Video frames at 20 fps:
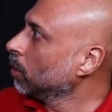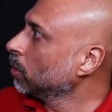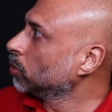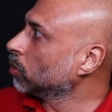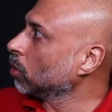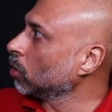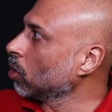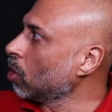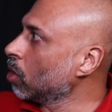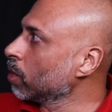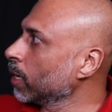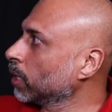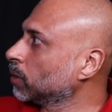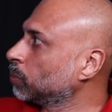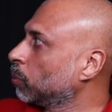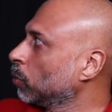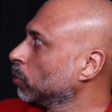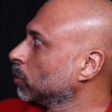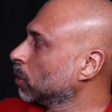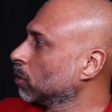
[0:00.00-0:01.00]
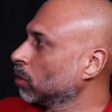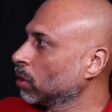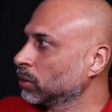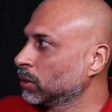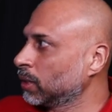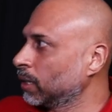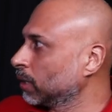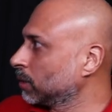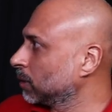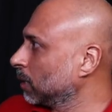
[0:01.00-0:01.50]
So long exposure
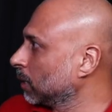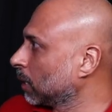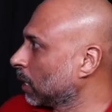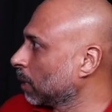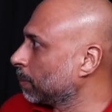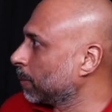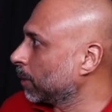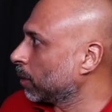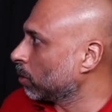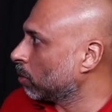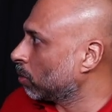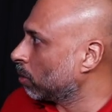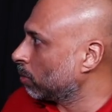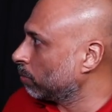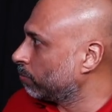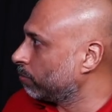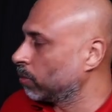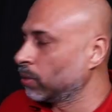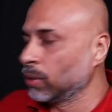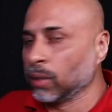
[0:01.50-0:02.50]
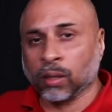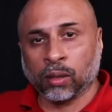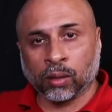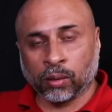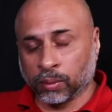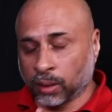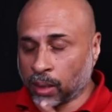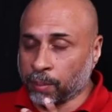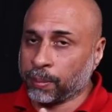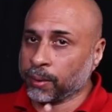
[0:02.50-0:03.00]
noise reduction, keep it off,
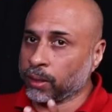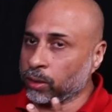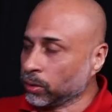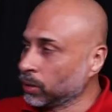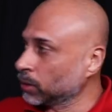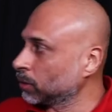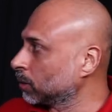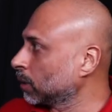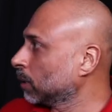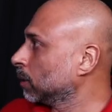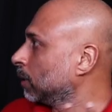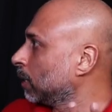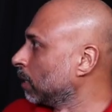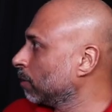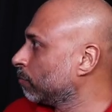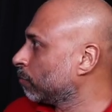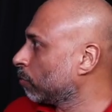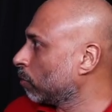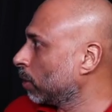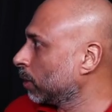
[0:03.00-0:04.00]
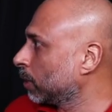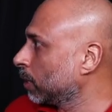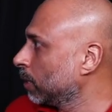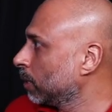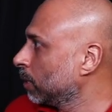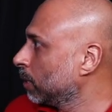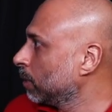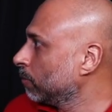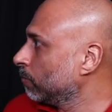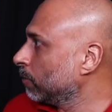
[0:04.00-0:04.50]
keep it to the default,
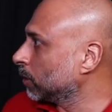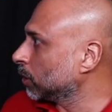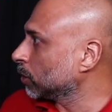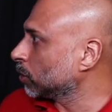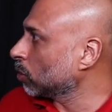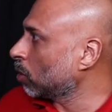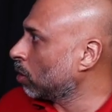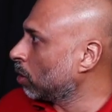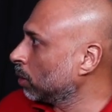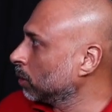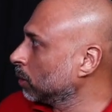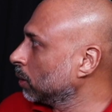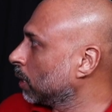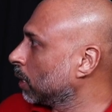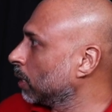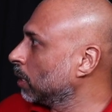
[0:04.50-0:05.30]
which is on.